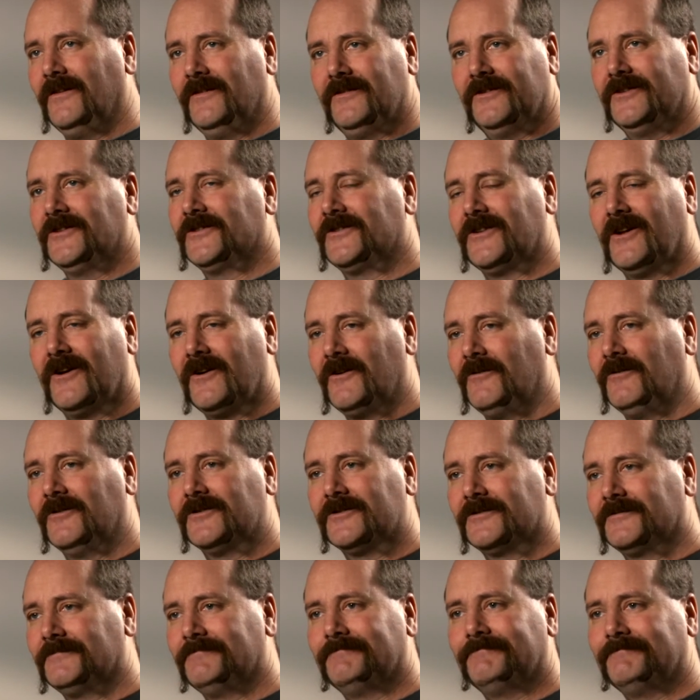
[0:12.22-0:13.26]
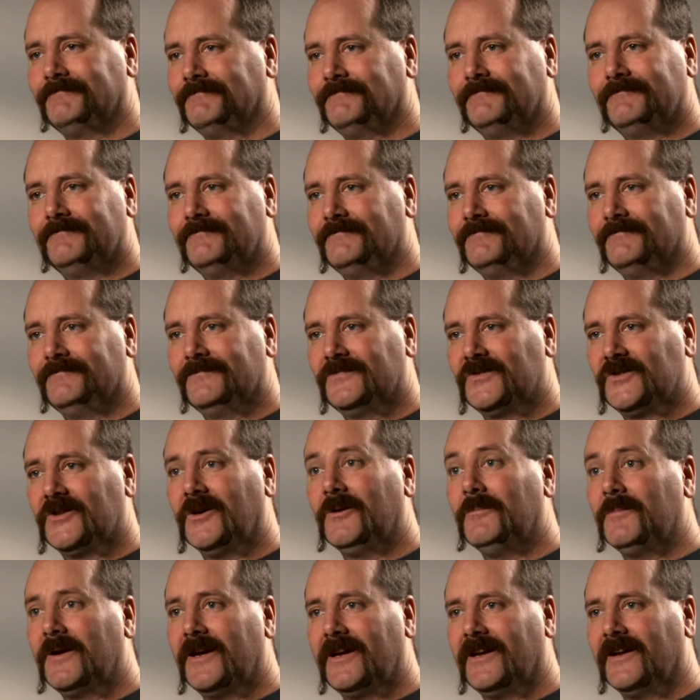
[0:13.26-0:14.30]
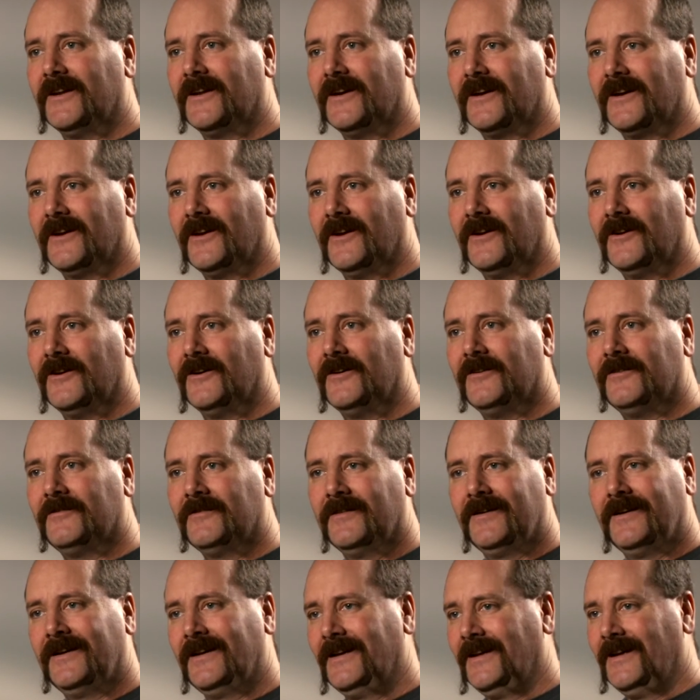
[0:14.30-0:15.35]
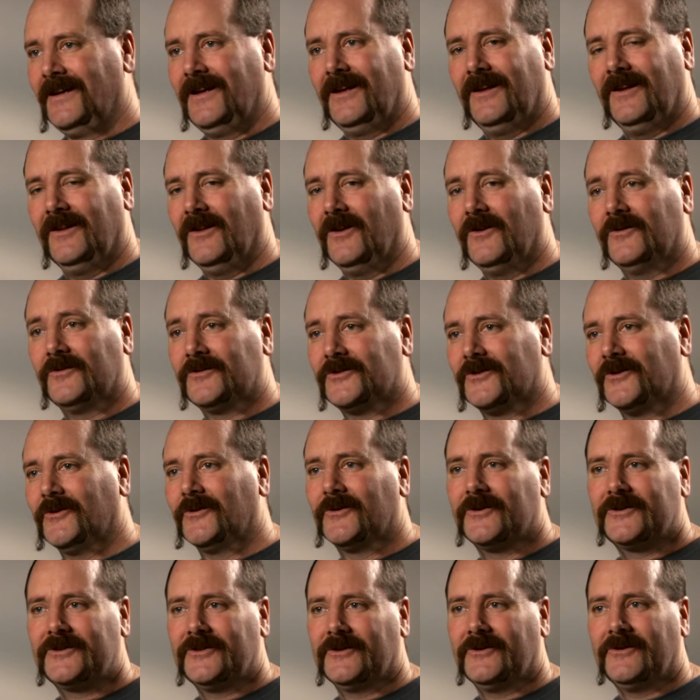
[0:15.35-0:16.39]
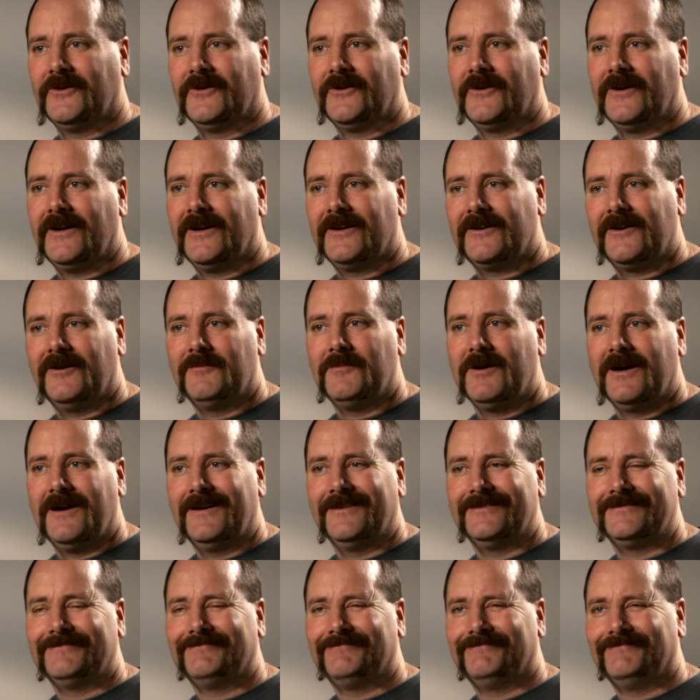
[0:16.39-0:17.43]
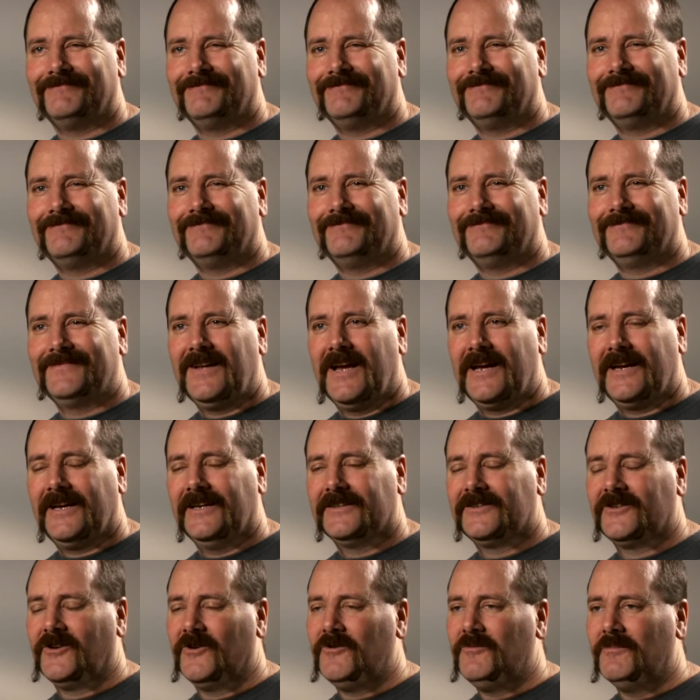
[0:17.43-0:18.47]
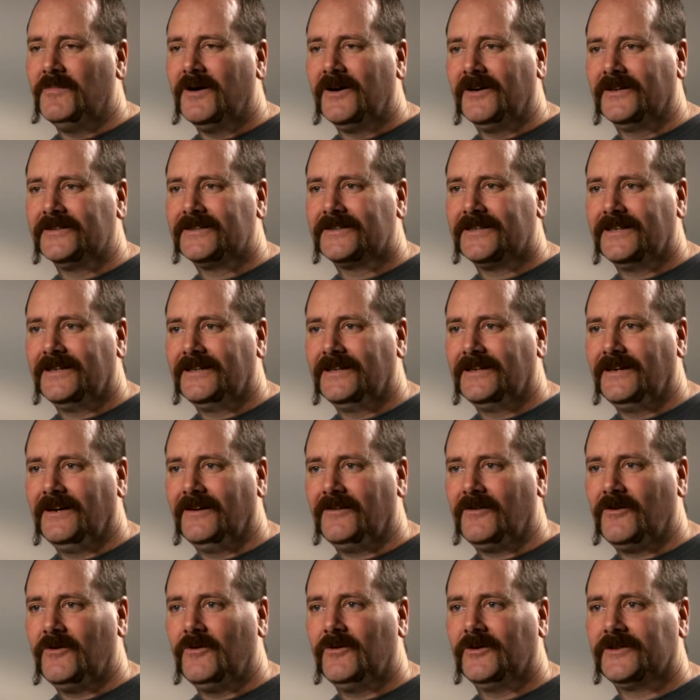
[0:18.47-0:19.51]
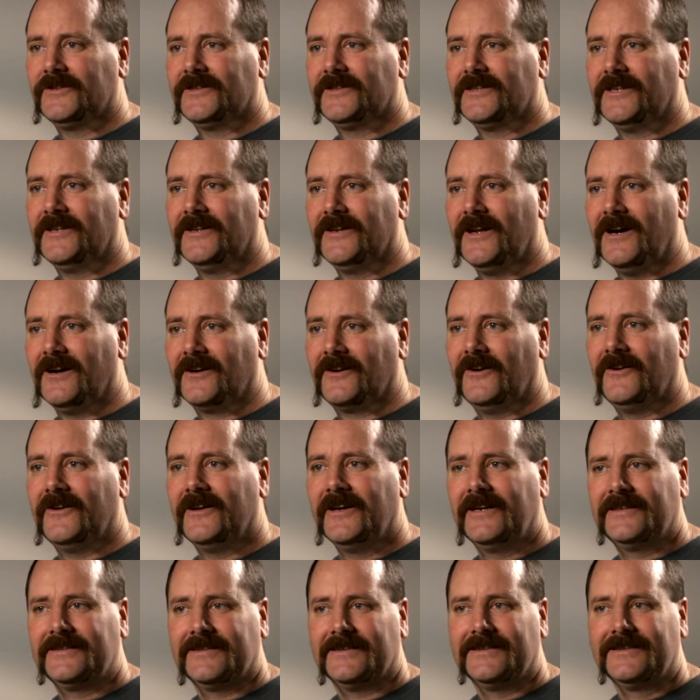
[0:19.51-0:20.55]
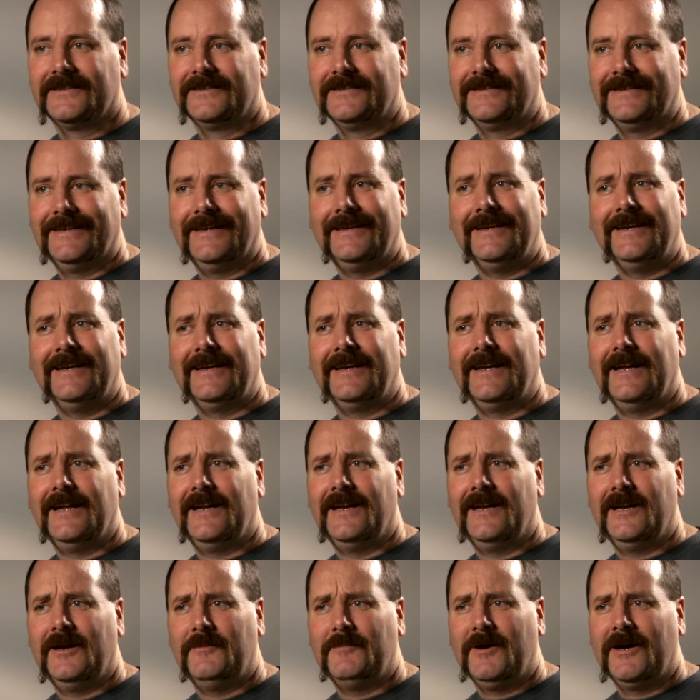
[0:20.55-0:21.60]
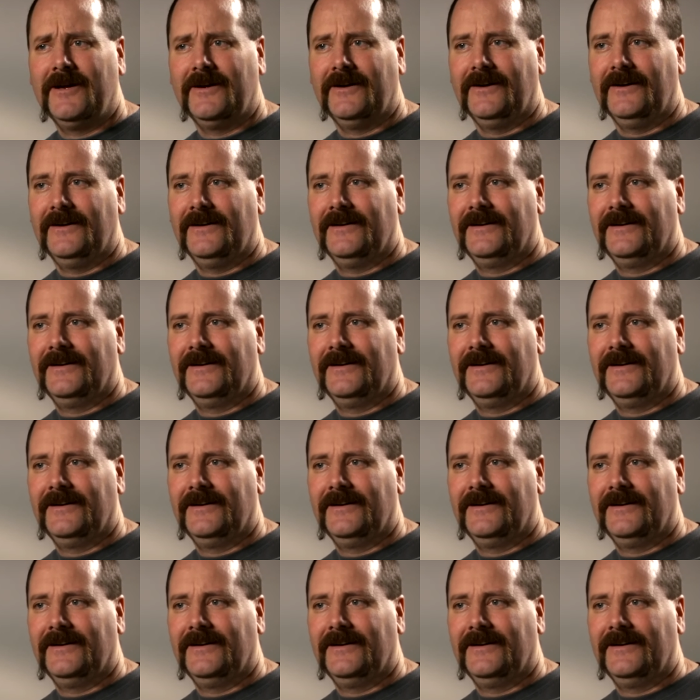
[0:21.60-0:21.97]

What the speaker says: Just thought it was something he could take care of. Long story short, after about, 2 months of going and seeing Dr. Dixon, it didn't get any better.